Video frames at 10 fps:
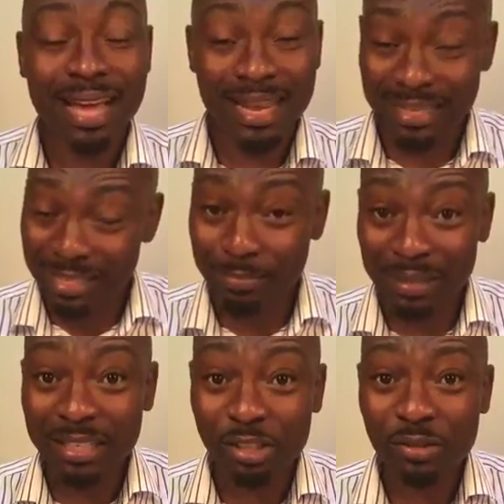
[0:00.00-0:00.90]
And his
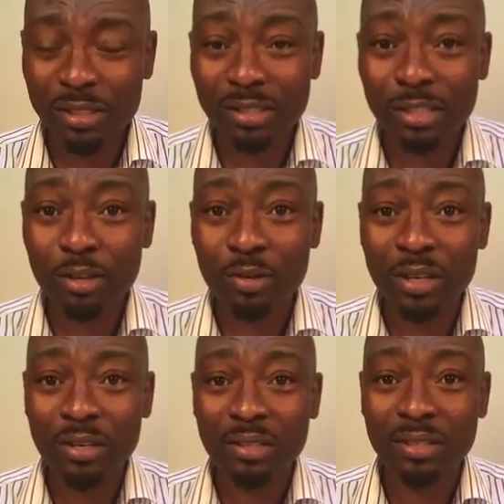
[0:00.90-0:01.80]
ministry is still
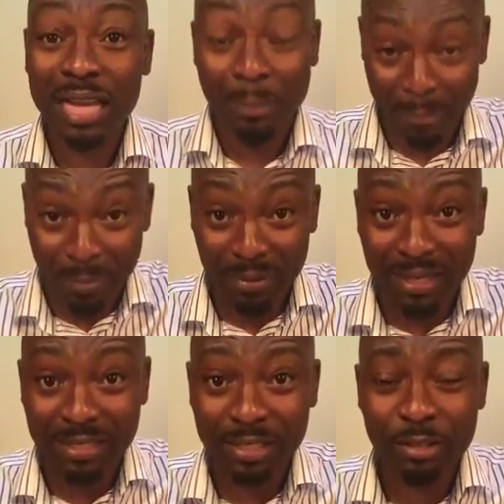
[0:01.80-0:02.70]
going on. And people
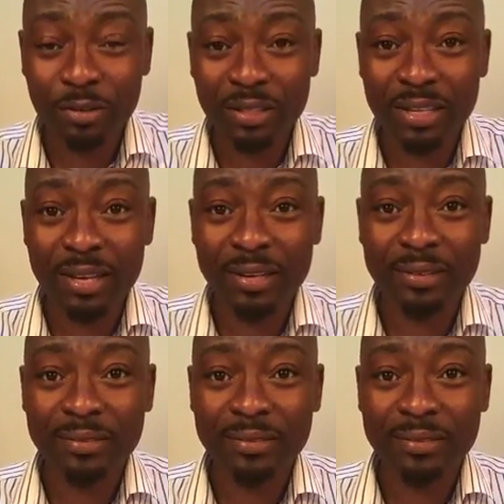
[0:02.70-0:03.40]
are still going there.